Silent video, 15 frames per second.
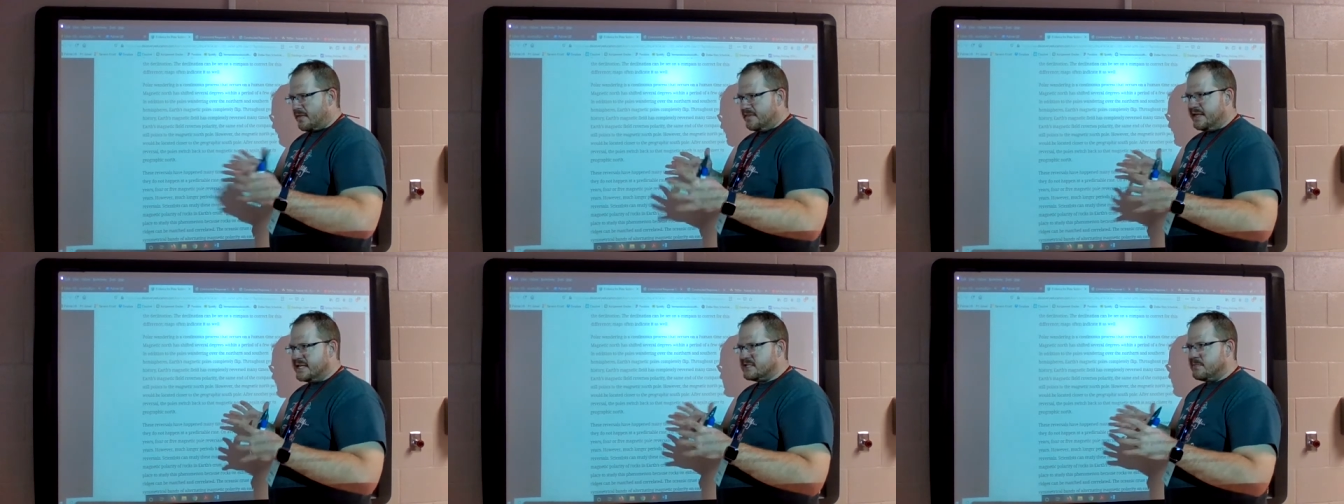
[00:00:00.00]

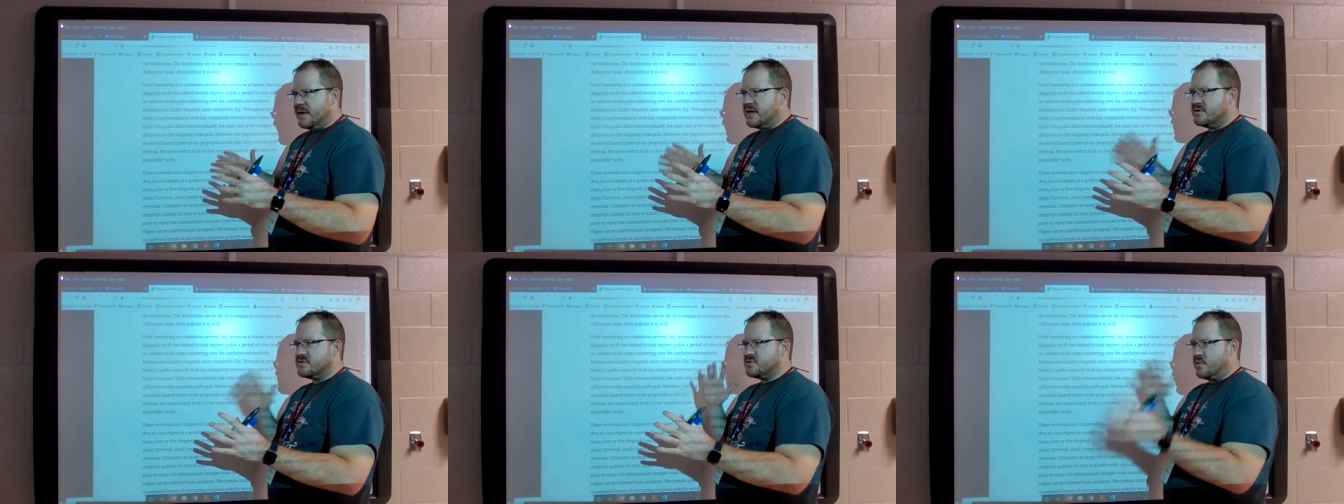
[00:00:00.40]
these
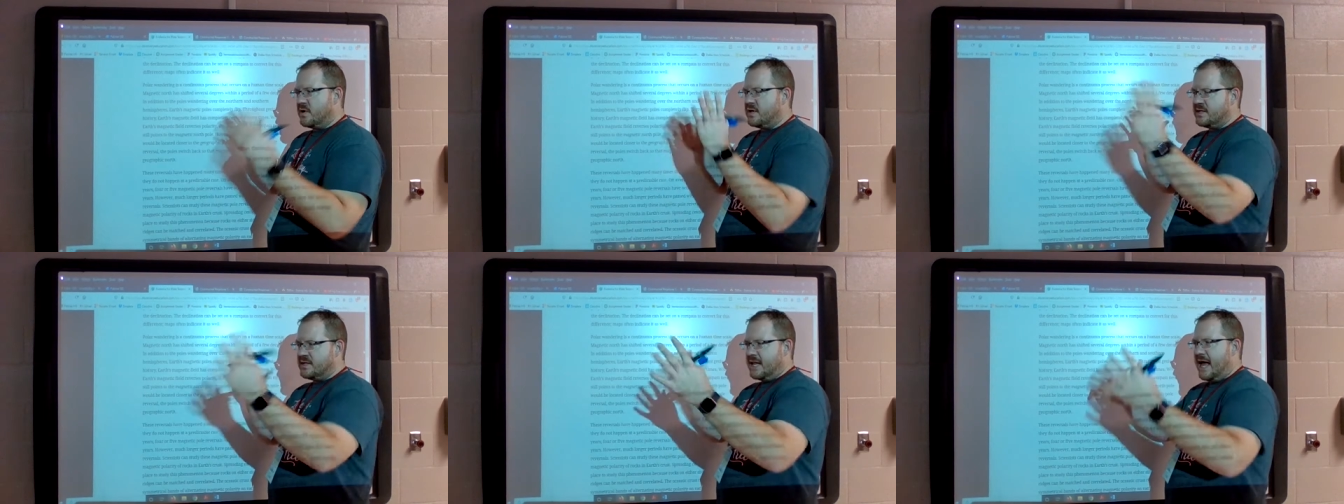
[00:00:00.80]
minerals
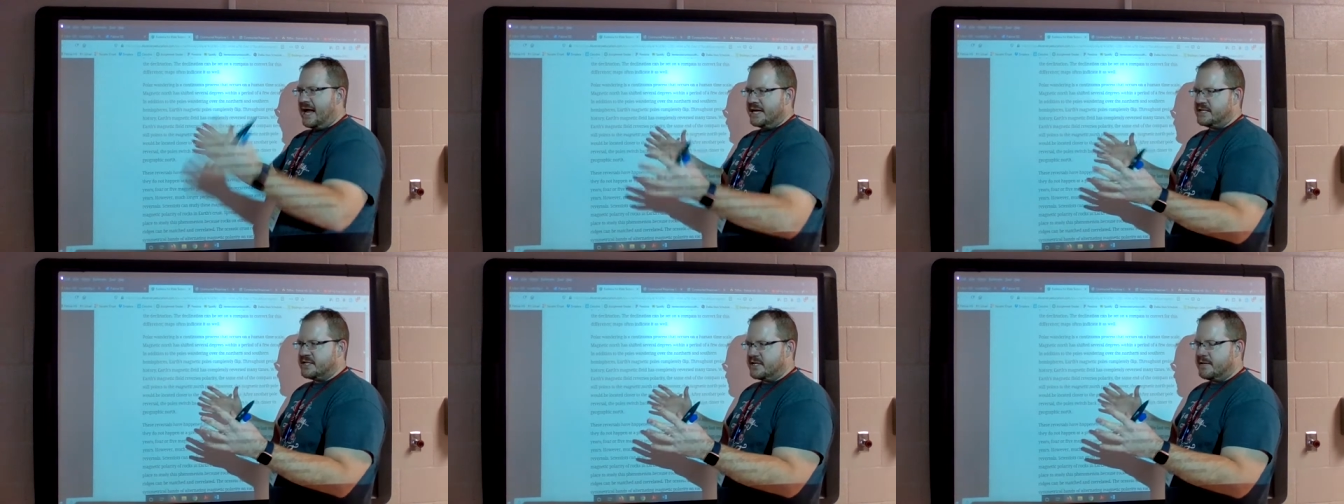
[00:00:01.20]
will
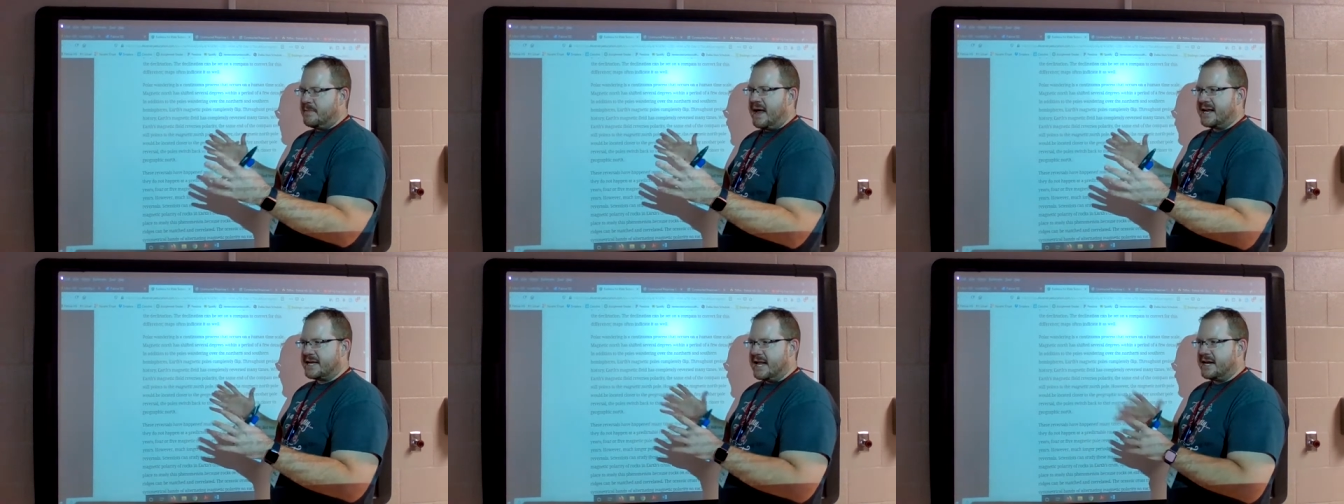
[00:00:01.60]
align to the
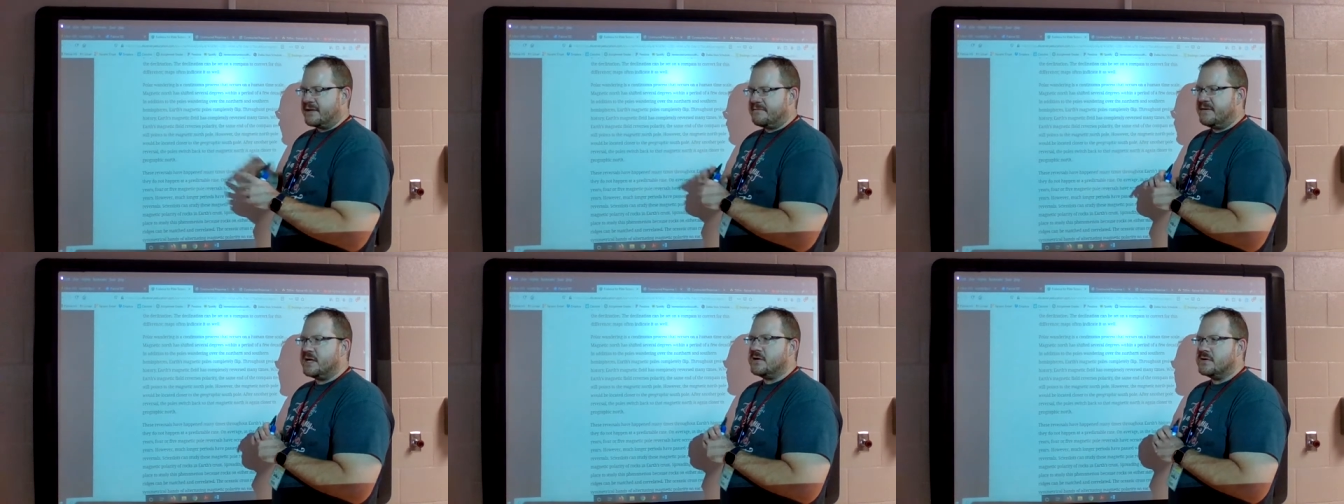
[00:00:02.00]
magnetic
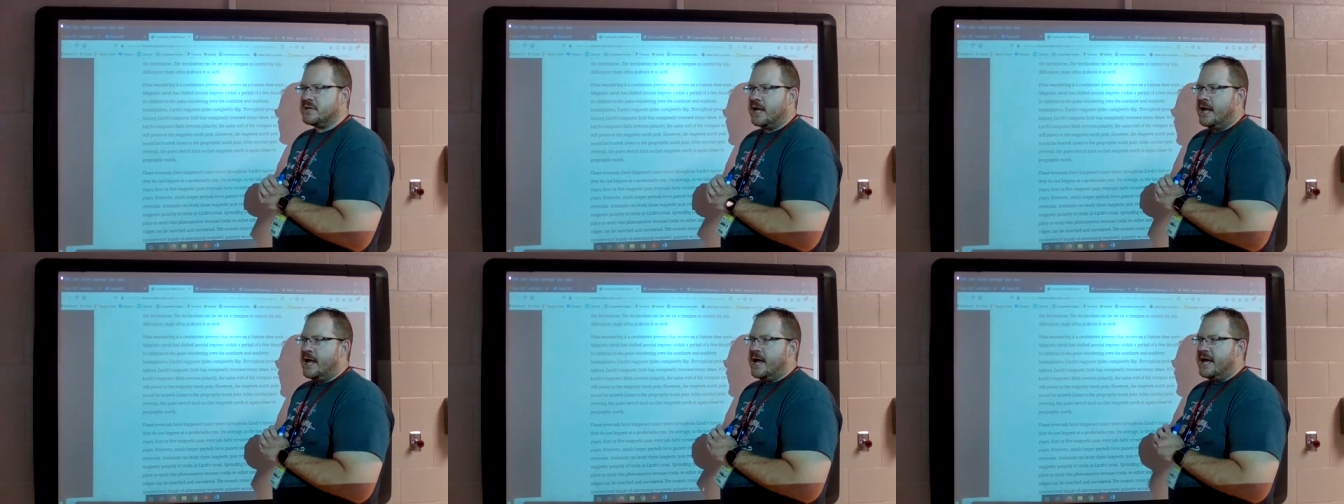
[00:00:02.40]

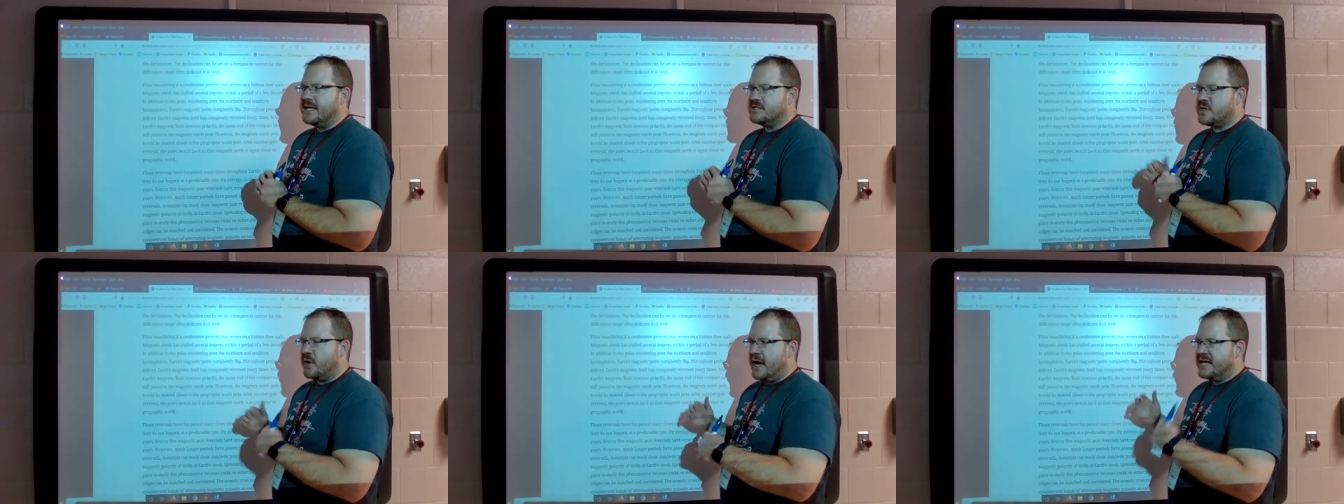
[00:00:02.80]
field.
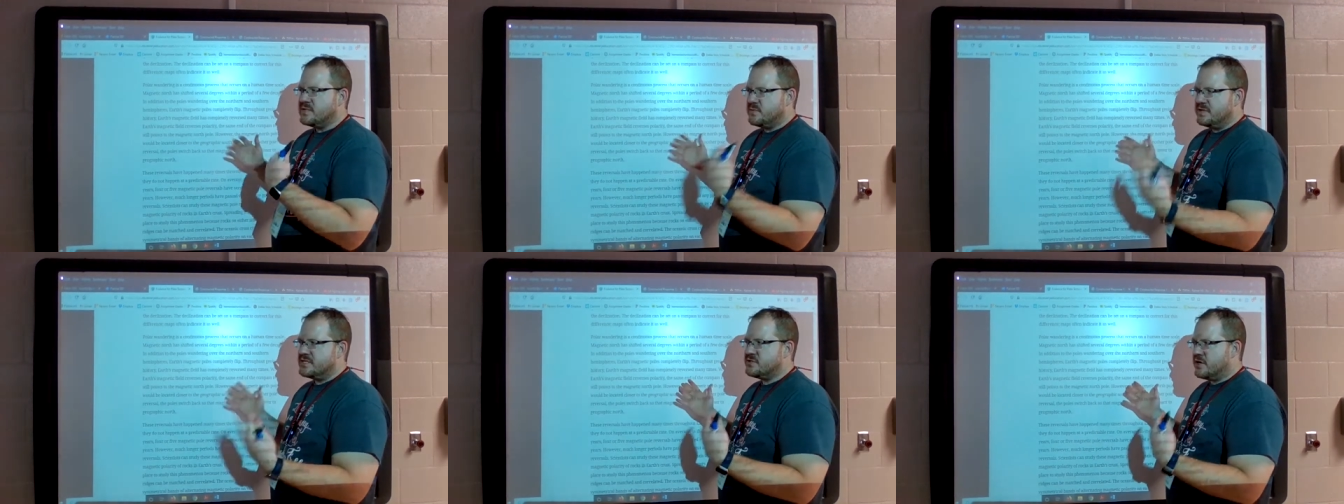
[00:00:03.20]
And so as
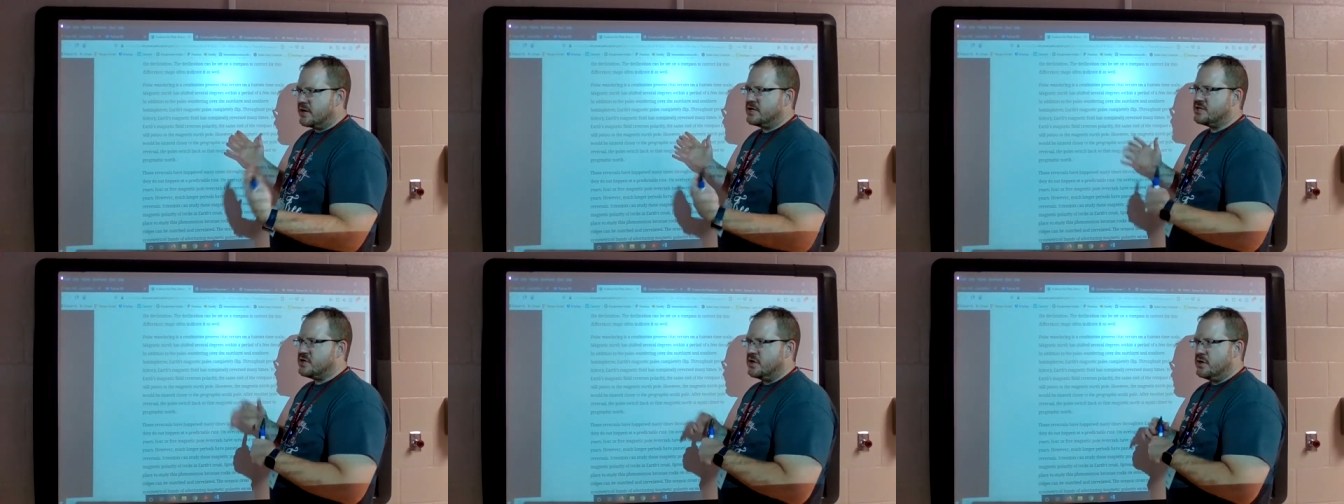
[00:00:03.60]
we
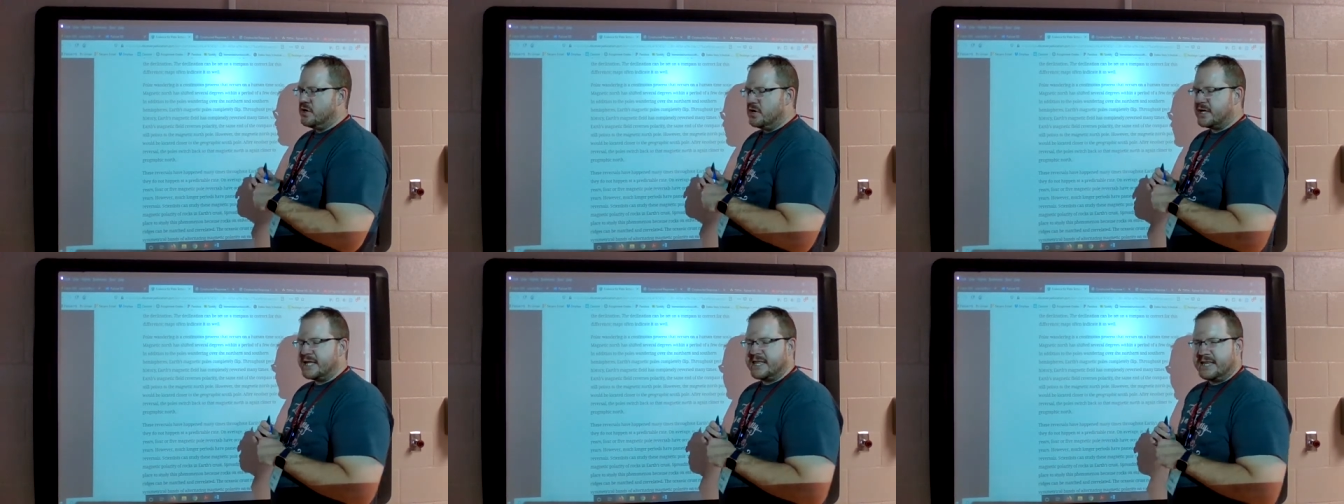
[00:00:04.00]
started to
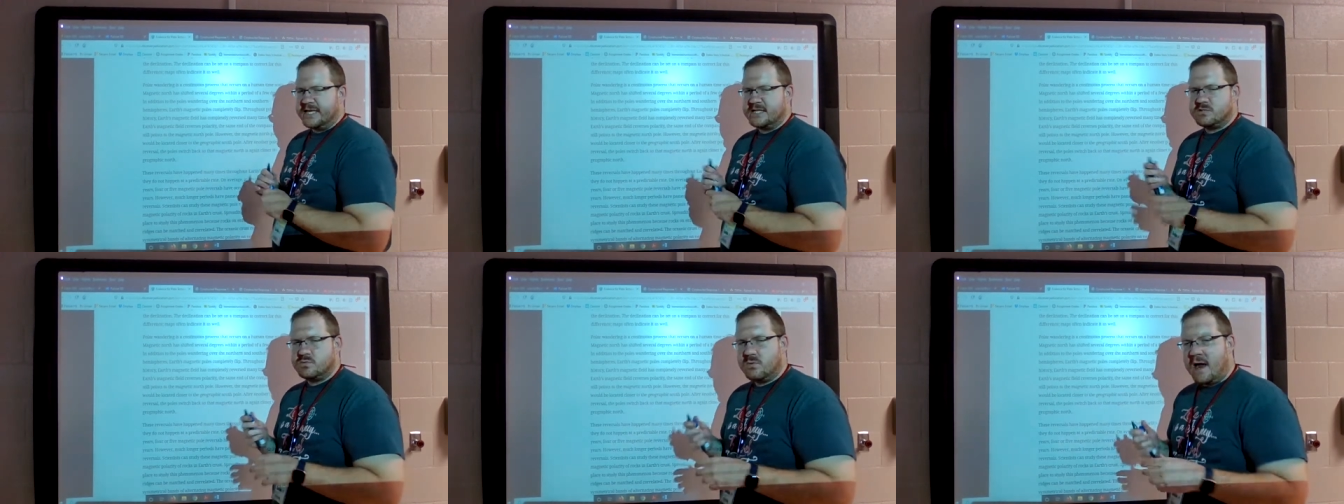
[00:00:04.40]
look at
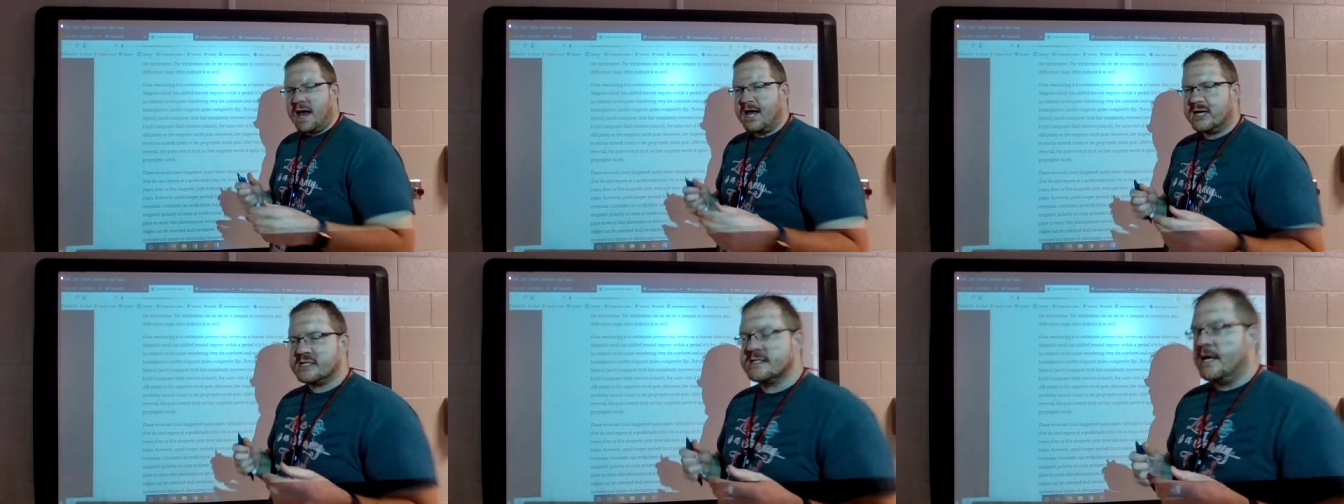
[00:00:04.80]
these
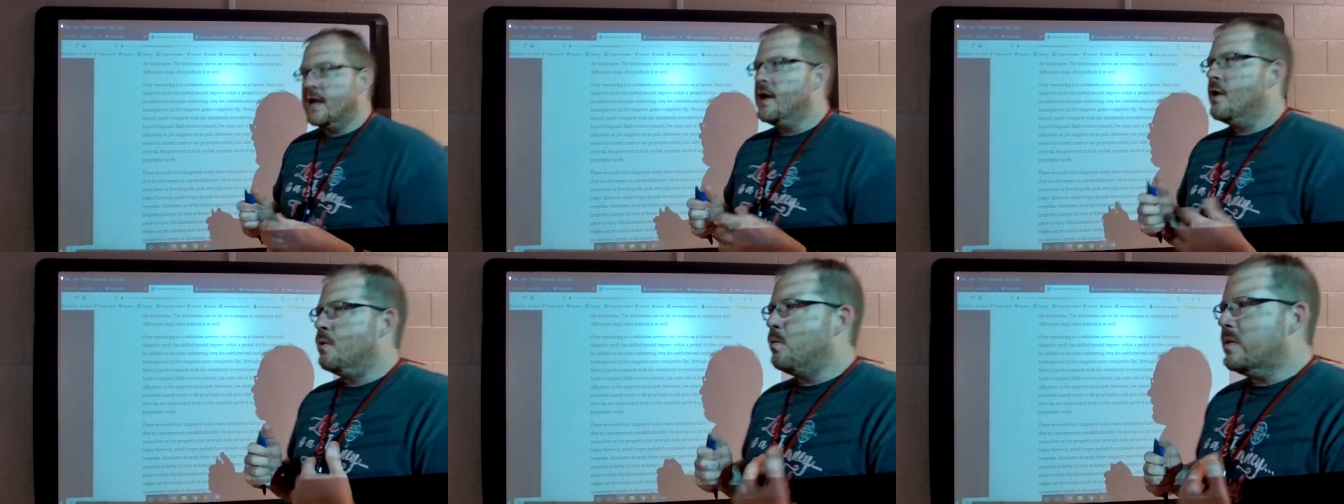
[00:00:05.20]
rocks,
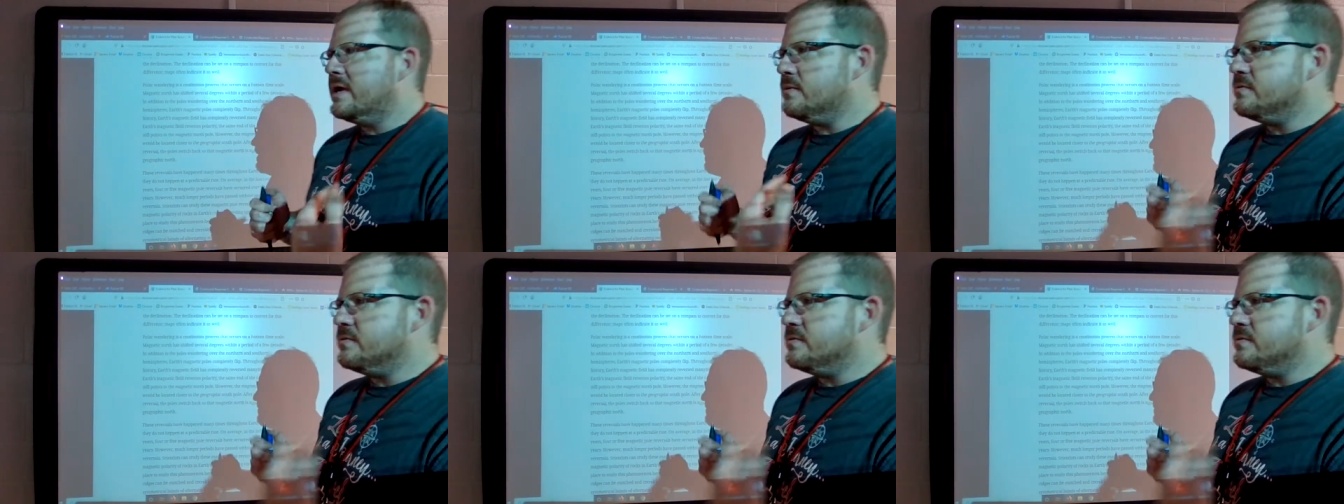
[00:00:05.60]
we